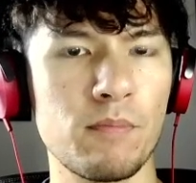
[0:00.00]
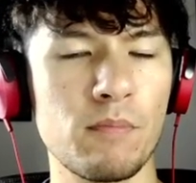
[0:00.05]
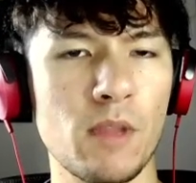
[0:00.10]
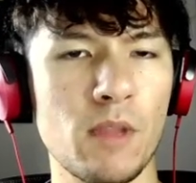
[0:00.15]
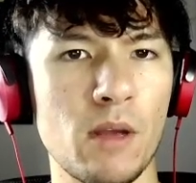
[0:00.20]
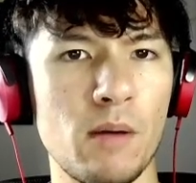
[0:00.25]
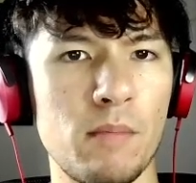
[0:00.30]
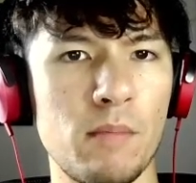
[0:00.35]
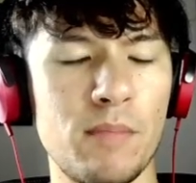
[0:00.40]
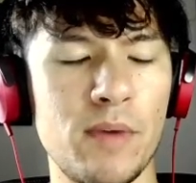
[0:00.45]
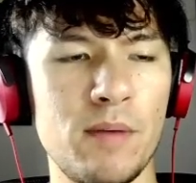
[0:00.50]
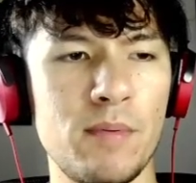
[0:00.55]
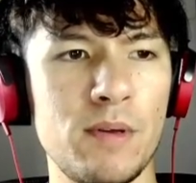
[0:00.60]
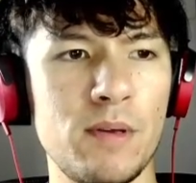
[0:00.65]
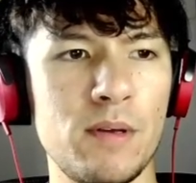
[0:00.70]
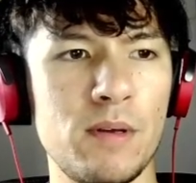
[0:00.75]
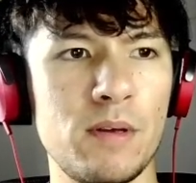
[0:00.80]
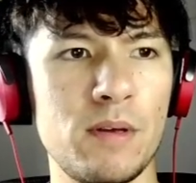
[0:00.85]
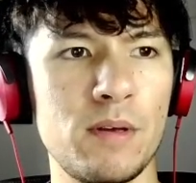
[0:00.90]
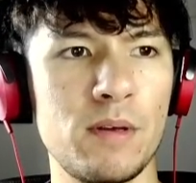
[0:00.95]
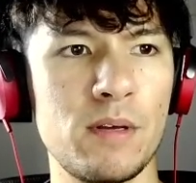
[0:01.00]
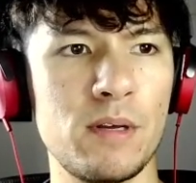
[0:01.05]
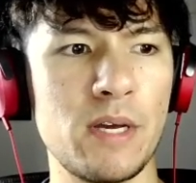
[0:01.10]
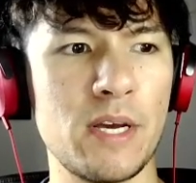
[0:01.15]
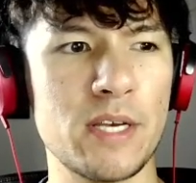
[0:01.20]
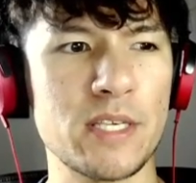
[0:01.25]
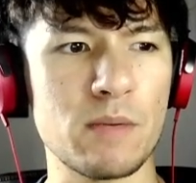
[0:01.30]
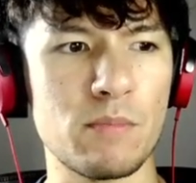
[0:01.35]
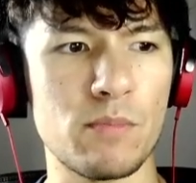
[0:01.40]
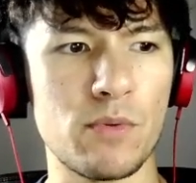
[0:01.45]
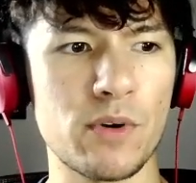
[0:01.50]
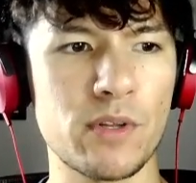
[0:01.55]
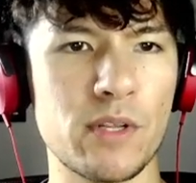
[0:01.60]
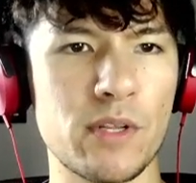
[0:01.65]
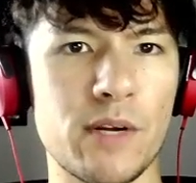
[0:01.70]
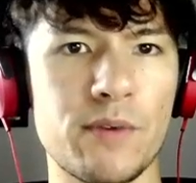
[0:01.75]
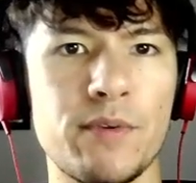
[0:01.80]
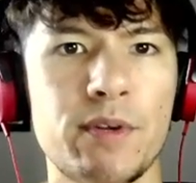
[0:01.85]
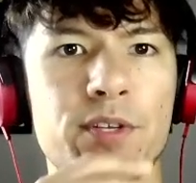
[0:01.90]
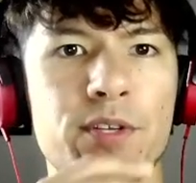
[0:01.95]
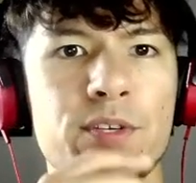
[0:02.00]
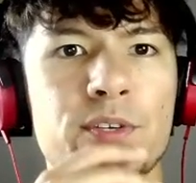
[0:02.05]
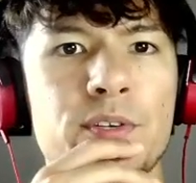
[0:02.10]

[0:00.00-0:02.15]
maybe he has a Murktide Regent.